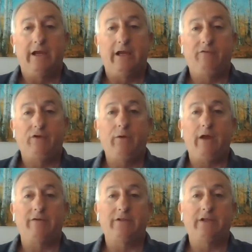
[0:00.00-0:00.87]
and if you
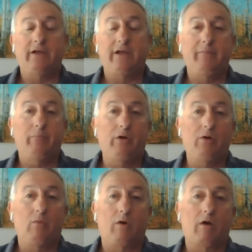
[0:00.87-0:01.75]
haven't done any
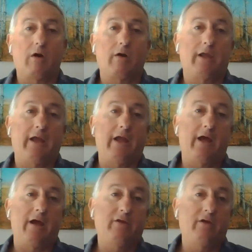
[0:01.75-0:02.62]
book work,
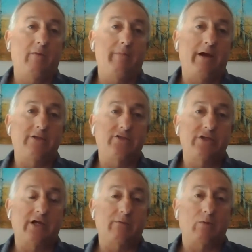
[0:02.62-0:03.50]
you go back to
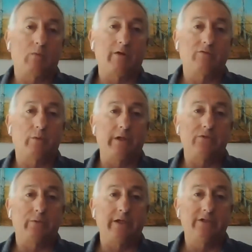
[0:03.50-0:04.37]
January 1 of
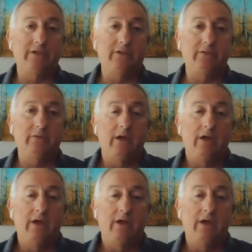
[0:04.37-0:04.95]
2022,